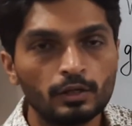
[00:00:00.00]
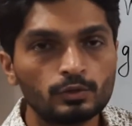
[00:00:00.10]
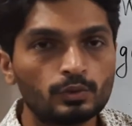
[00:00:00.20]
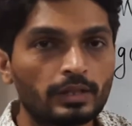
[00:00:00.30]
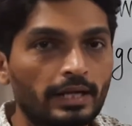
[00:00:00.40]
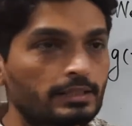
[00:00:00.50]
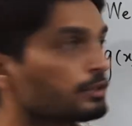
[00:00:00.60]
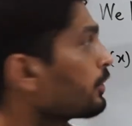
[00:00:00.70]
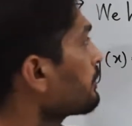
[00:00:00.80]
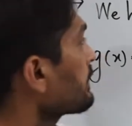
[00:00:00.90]
So that
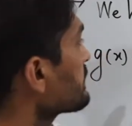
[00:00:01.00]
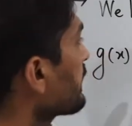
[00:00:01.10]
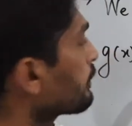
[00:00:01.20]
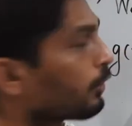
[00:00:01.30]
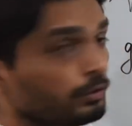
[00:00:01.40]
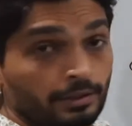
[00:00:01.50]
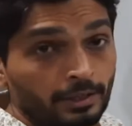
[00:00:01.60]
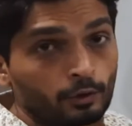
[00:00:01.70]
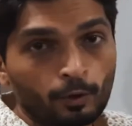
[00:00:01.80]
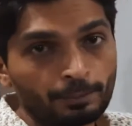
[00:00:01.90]
g of x I have
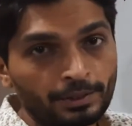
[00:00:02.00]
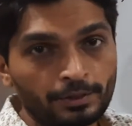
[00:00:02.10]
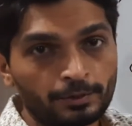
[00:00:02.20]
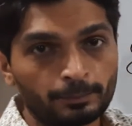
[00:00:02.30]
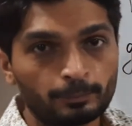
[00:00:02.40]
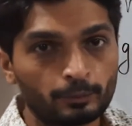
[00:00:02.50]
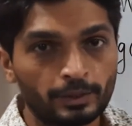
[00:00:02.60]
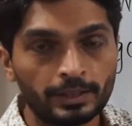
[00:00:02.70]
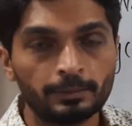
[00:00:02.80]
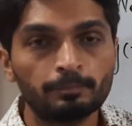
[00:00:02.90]
already copied here,
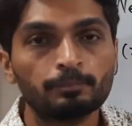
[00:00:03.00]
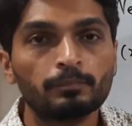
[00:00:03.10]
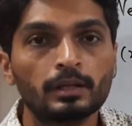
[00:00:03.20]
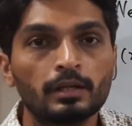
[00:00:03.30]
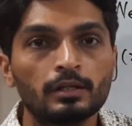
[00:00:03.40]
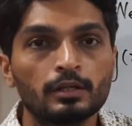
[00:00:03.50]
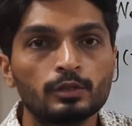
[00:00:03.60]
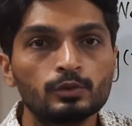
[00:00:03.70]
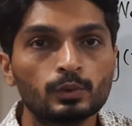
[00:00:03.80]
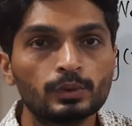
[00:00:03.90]
right?
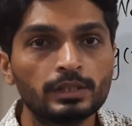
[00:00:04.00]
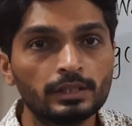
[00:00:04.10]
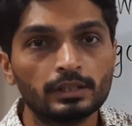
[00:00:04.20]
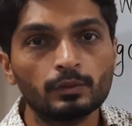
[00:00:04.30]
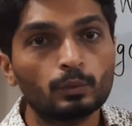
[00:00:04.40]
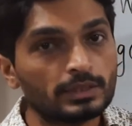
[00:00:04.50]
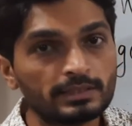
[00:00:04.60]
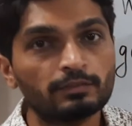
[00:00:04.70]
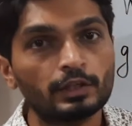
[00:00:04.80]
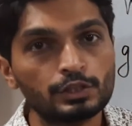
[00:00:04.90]
So here, what is
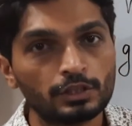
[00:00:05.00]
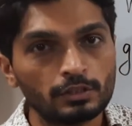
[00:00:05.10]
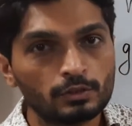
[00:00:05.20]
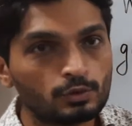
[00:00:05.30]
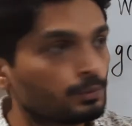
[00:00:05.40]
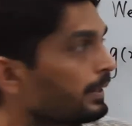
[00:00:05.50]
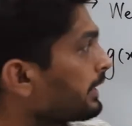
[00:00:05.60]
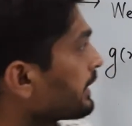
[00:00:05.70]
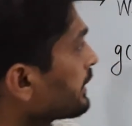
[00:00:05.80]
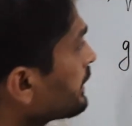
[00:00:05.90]
the function? So we are
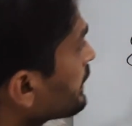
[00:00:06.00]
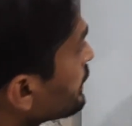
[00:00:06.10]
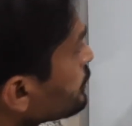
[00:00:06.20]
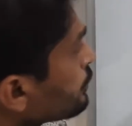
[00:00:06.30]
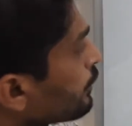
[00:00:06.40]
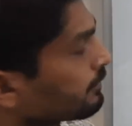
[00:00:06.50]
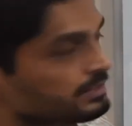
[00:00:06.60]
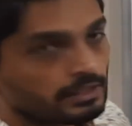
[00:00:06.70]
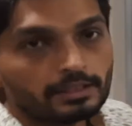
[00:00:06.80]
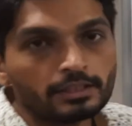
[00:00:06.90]
taking integration of
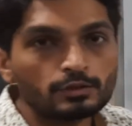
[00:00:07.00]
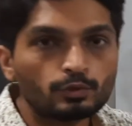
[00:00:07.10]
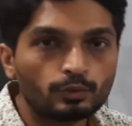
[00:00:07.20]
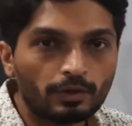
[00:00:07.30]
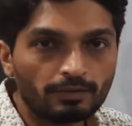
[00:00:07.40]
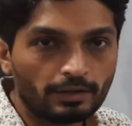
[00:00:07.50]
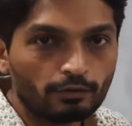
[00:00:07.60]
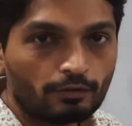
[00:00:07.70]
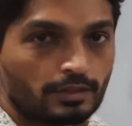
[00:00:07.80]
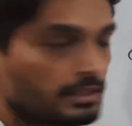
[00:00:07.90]
sec t, so our
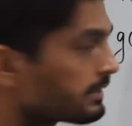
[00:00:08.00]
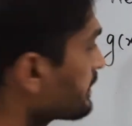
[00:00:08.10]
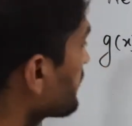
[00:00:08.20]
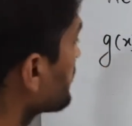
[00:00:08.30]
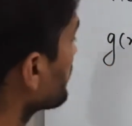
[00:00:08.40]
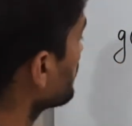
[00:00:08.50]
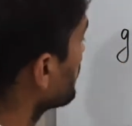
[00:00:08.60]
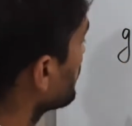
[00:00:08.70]
f of t is sec t.